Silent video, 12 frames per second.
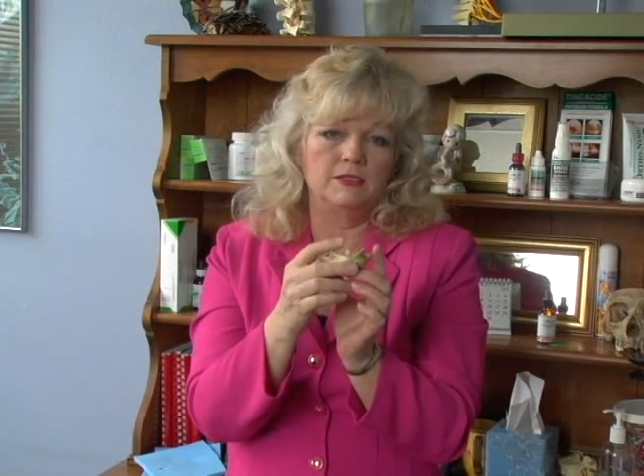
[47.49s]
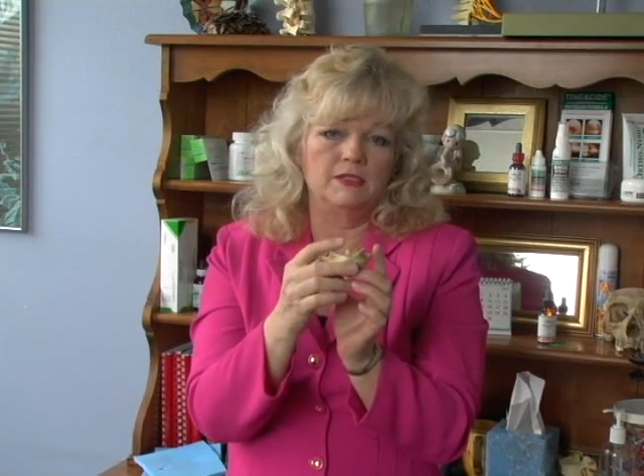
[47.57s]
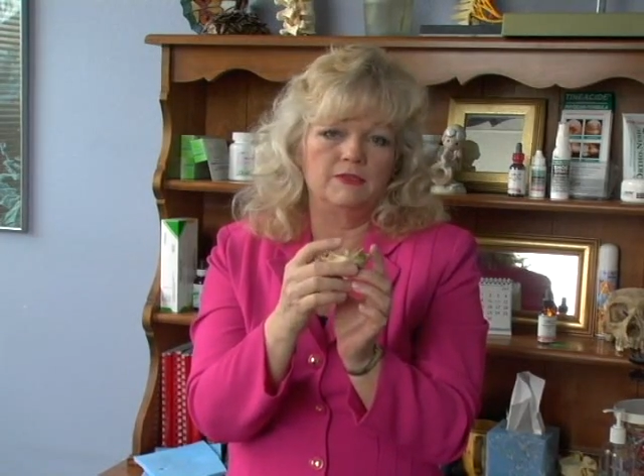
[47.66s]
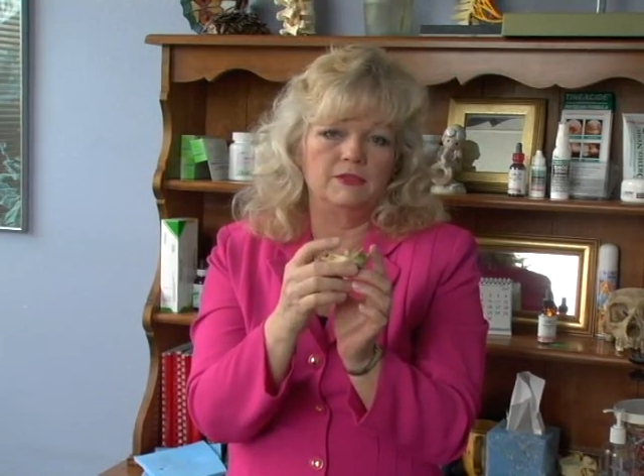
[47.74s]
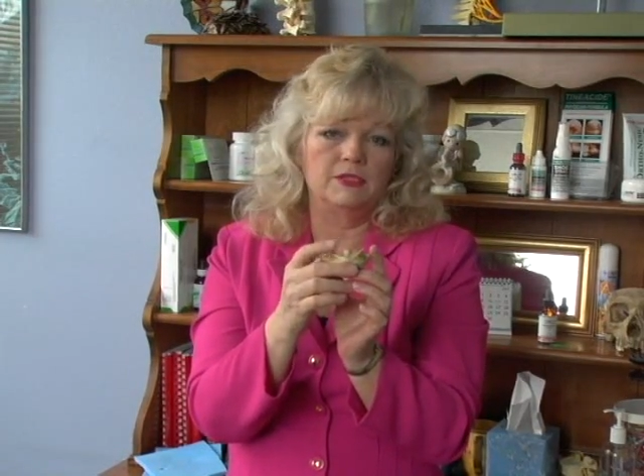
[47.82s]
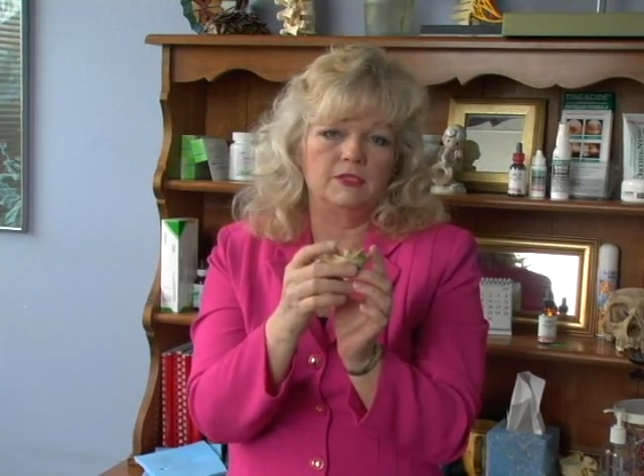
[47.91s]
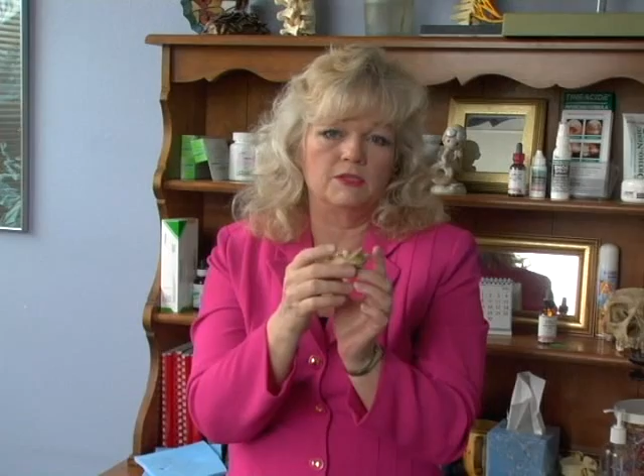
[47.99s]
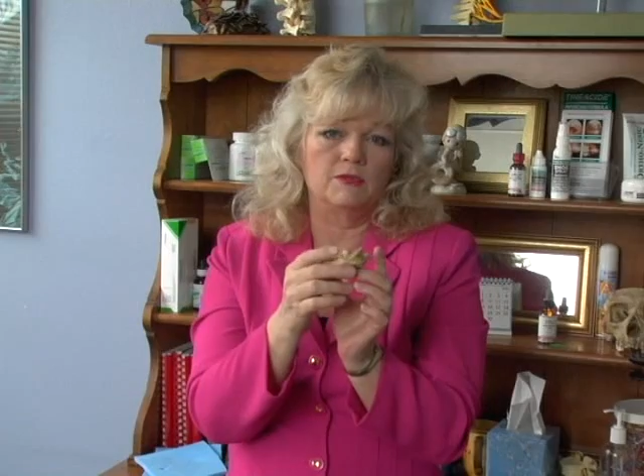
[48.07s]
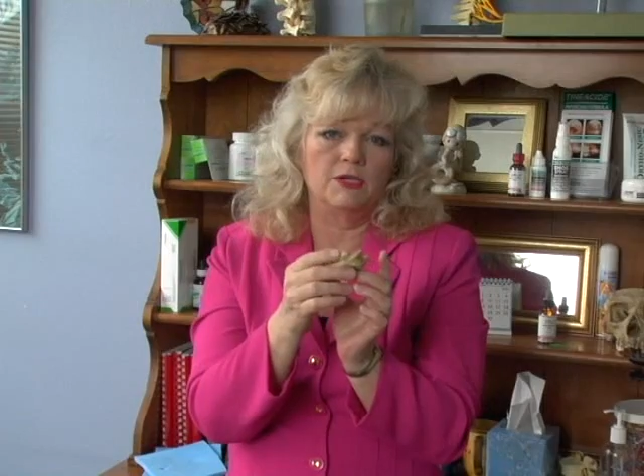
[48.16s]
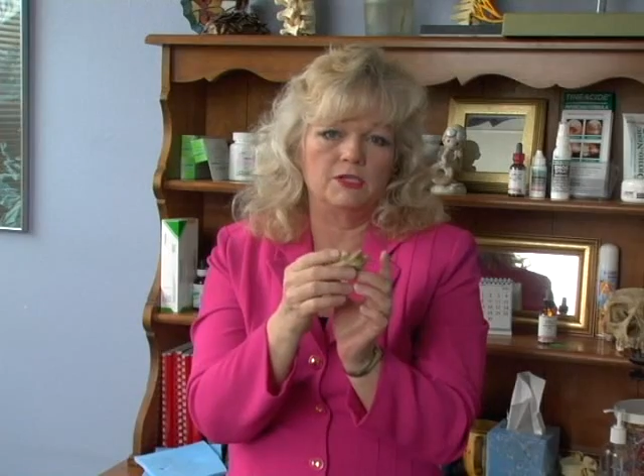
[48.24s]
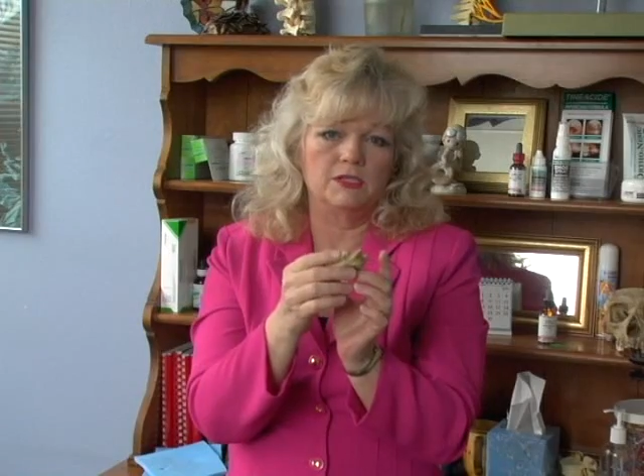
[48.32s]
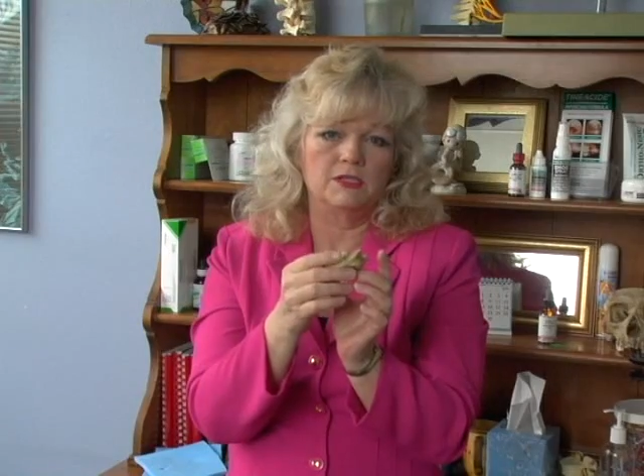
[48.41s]
of different
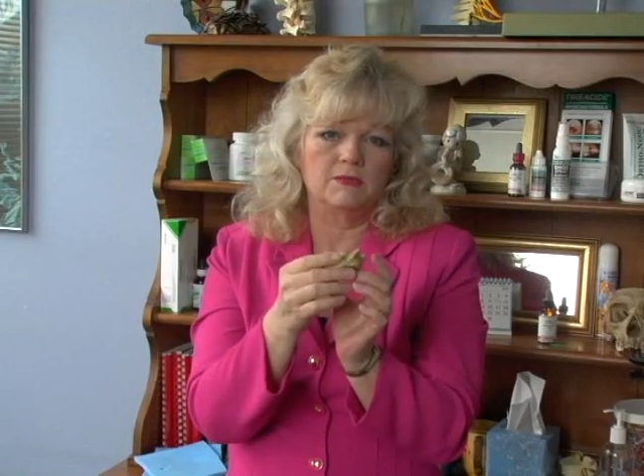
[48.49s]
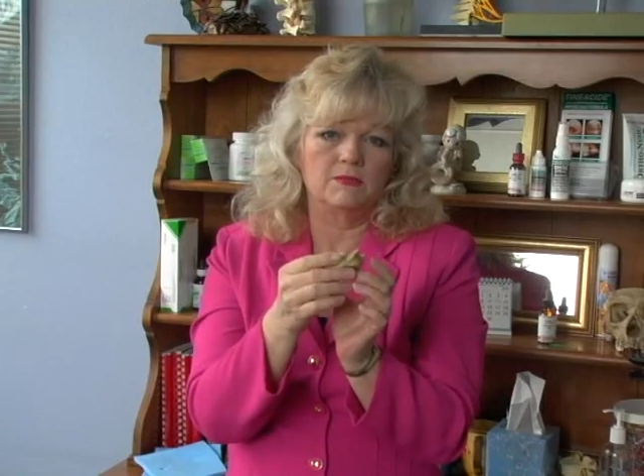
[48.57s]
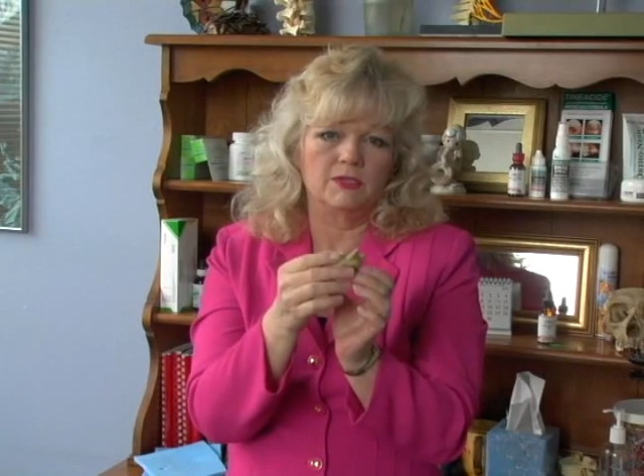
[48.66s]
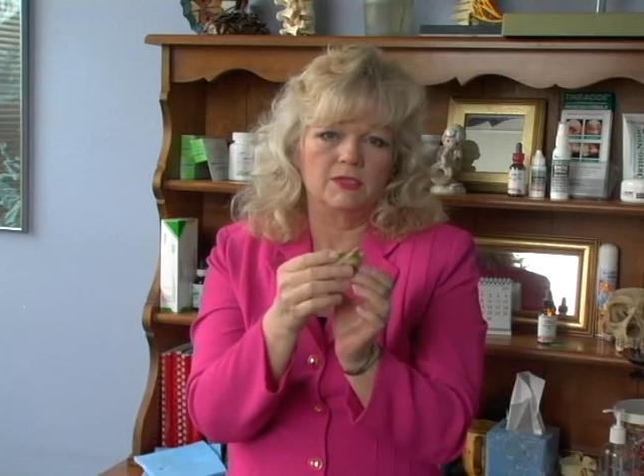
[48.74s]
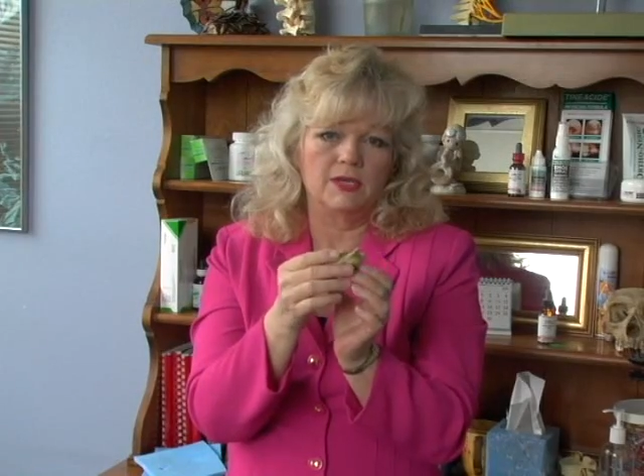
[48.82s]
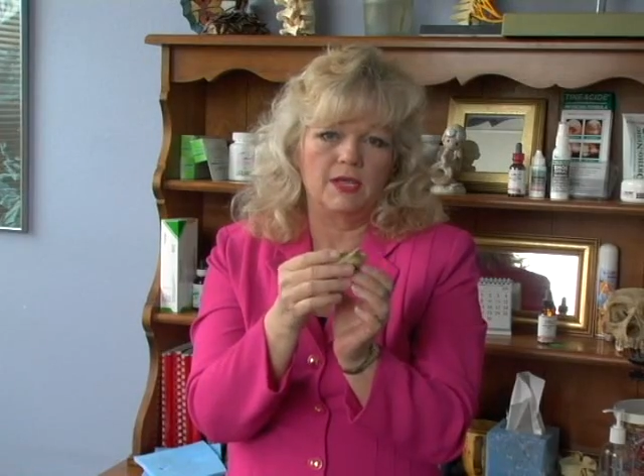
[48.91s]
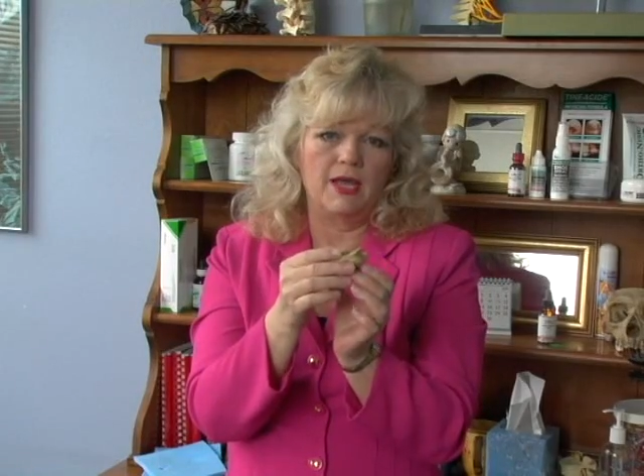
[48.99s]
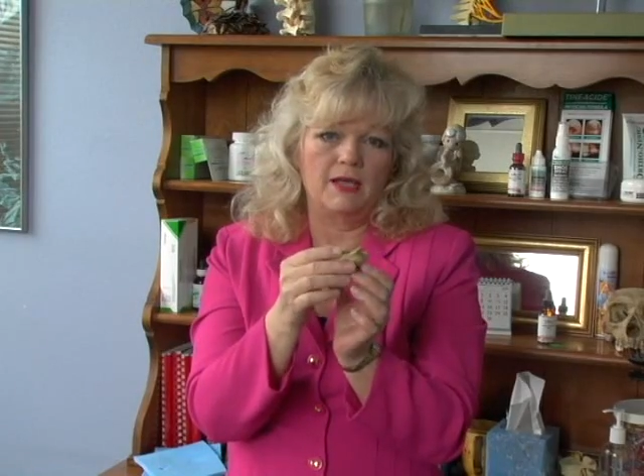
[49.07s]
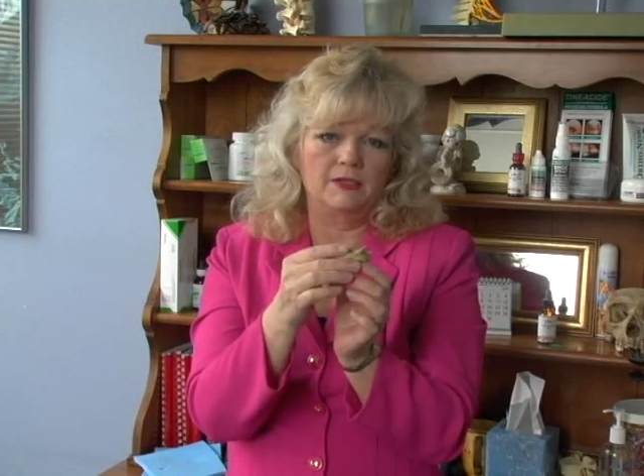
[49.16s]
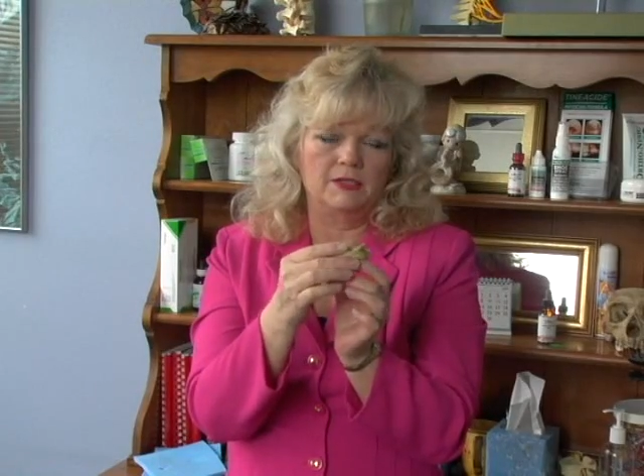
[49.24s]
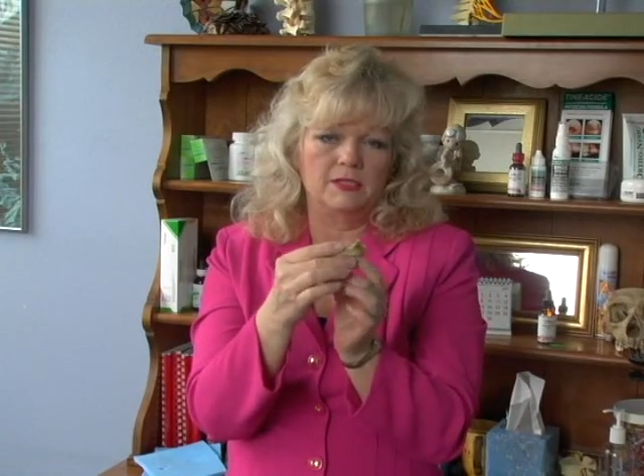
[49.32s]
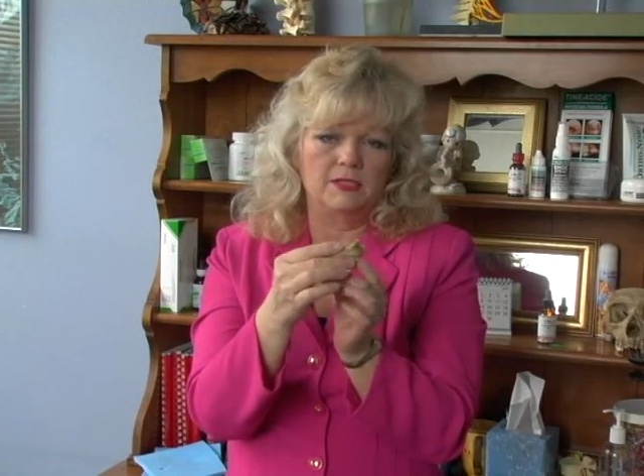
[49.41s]
situations with the
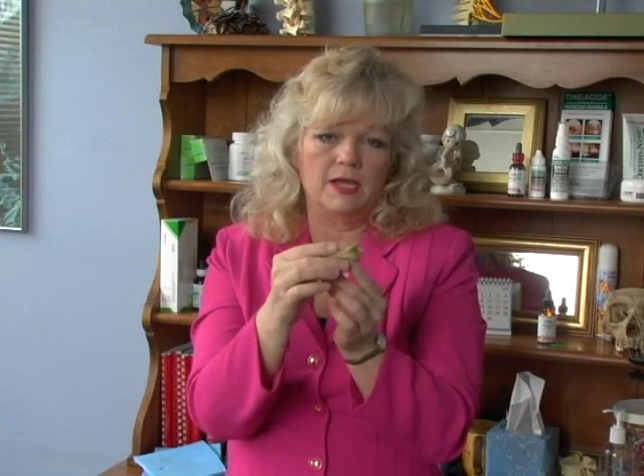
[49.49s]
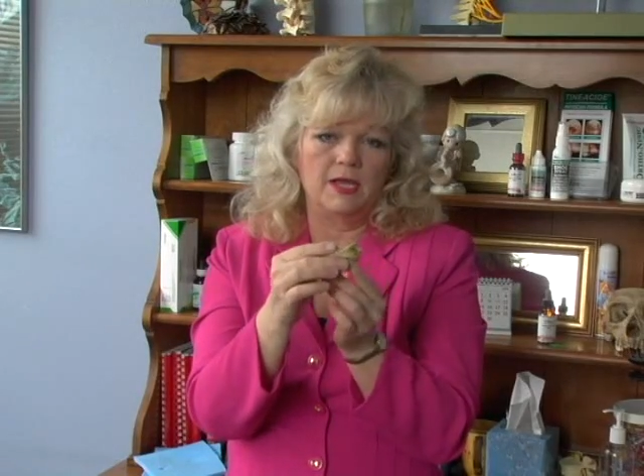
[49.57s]
atlas and